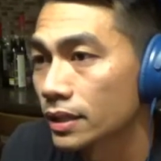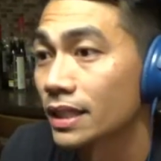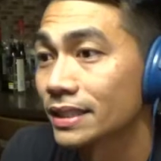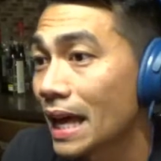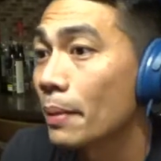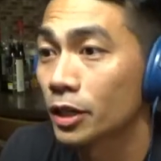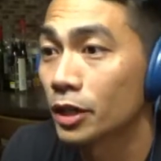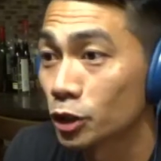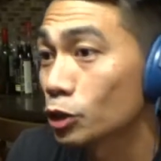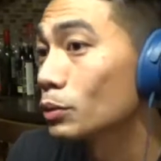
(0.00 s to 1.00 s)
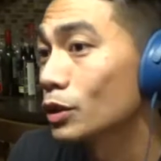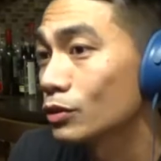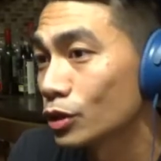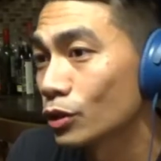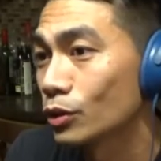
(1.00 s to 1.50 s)
Does that
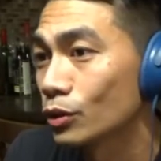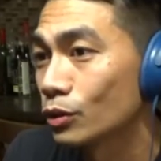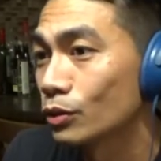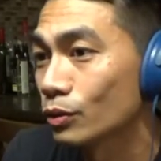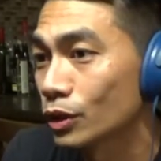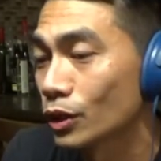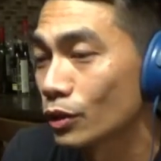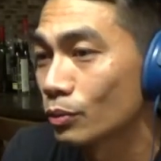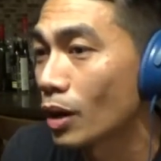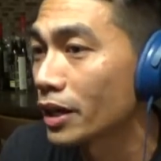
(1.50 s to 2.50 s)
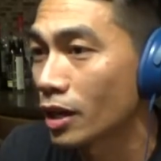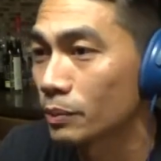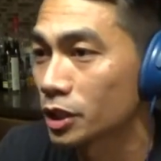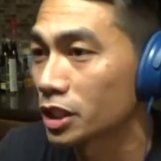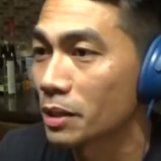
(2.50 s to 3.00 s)
contribute to, you know, body
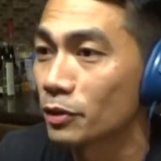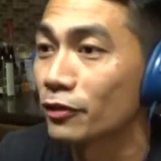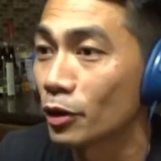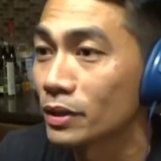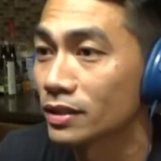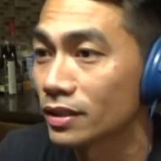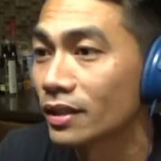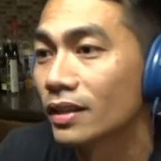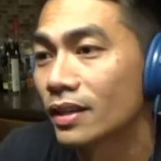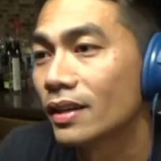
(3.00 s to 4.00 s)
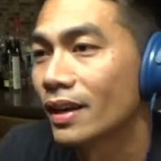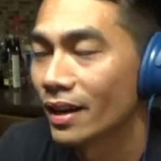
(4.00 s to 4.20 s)
composition and performance? Right.